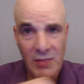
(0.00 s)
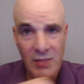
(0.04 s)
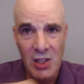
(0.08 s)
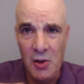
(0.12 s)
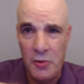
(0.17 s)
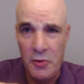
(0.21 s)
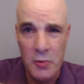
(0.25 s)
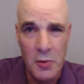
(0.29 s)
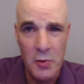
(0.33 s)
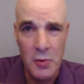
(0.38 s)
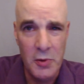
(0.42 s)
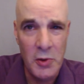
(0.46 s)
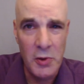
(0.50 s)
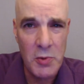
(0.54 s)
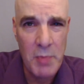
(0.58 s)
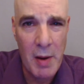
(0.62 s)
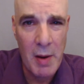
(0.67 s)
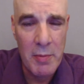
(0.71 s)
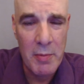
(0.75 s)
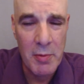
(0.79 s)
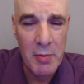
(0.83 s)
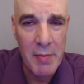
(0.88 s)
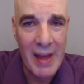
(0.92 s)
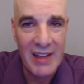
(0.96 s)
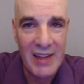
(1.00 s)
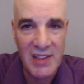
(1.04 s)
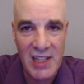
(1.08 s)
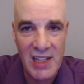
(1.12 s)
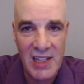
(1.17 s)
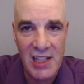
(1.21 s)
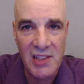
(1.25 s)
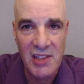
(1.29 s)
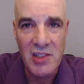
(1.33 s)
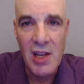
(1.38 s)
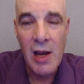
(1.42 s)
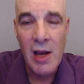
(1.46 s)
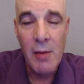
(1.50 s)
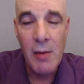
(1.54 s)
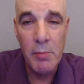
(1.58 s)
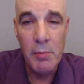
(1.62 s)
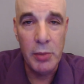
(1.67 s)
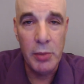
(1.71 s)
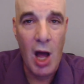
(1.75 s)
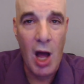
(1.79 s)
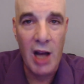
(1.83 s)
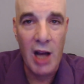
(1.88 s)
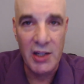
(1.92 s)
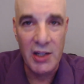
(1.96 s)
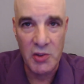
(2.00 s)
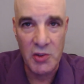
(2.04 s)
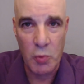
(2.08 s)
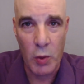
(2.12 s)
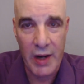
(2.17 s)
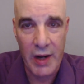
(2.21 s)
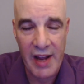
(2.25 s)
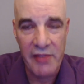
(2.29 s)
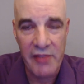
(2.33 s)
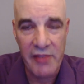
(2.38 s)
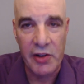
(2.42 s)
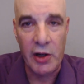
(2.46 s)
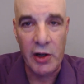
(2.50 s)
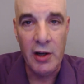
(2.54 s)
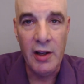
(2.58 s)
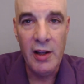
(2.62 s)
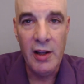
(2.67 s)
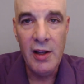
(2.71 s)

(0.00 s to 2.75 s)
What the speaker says: through newspaper, magazines, blogs, whatever.